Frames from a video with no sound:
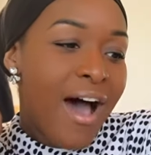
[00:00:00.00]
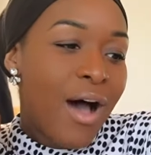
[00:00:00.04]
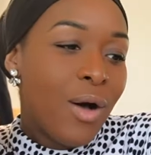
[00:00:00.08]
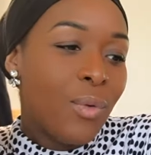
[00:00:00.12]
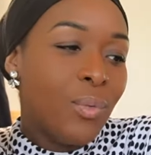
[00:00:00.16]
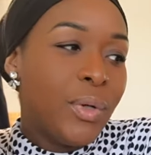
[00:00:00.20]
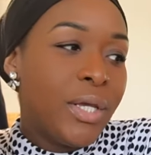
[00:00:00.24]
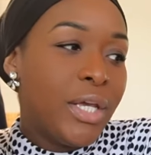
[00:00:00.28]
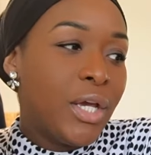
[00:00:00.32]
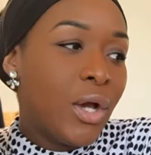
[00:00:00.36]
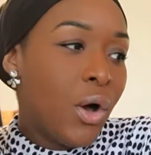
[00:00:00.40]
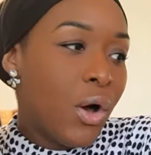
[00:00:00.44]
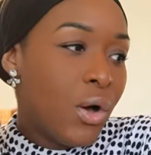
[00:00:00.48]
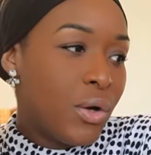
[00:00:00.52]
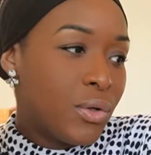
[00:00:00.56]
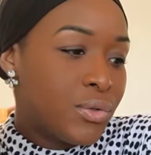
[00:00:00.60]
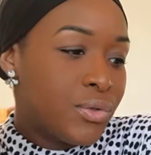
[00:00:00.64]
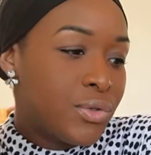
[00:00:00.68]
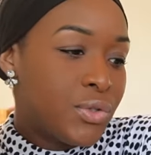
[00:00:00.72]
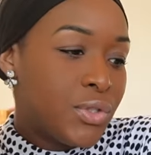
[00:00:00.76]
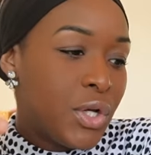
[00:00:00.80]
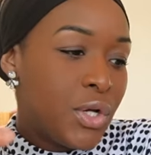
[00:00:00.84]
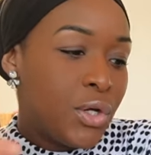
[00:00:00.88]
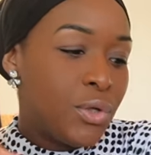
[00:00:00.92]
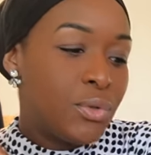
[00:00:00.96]
We
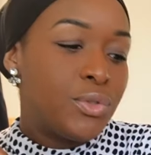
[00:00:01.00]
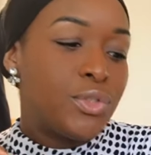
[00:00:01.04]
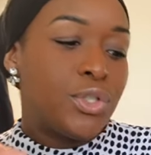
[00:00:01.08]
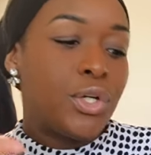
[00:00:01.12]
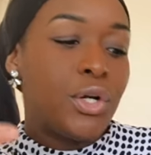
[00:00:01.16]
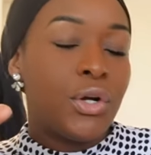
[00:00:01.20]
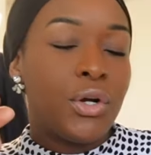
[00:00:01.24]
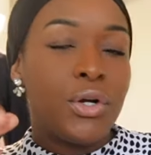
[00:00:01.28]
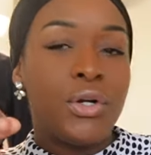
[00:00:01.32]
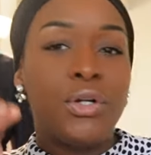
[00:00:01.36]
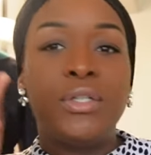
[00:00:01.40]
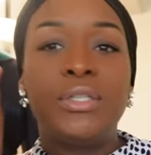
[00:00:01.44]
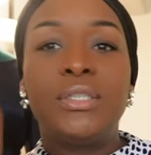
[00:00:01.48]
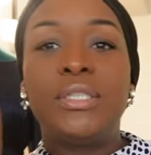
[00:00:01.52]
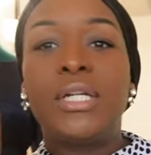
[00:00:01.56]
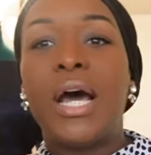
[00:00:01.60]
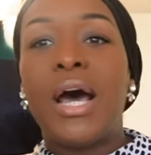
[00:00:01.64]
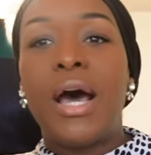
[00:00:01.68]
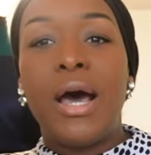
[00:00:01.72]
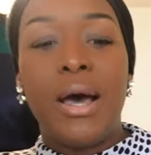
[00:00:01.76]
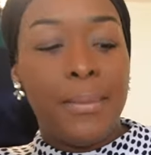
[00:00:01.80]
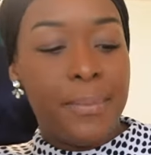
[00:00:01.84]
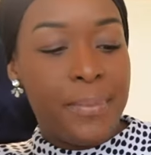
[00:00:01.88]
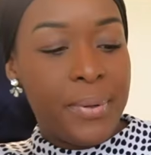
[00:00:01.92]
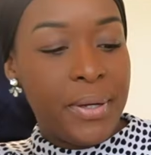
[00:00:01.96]
also turned
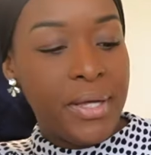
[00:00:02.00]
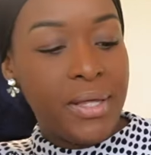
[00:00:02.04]
up